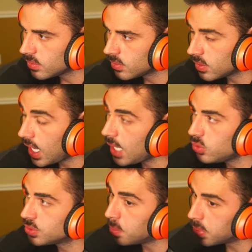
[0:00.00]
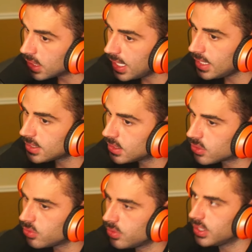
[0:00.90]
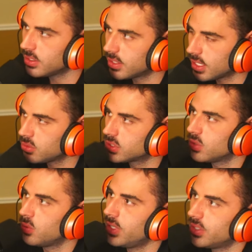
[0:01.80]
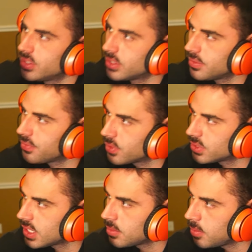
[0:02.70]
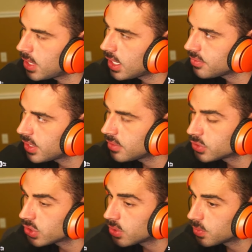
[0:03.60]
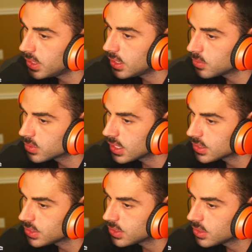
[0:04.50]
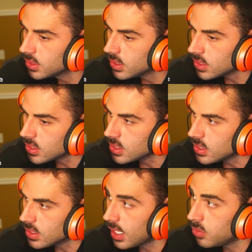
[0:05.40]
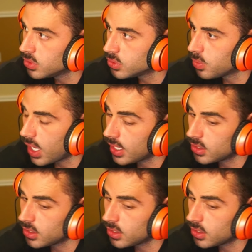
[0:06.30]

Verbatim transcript: I was blazing through. That, was the weirdest. The first time in my life I ever started reading was last year. That was I.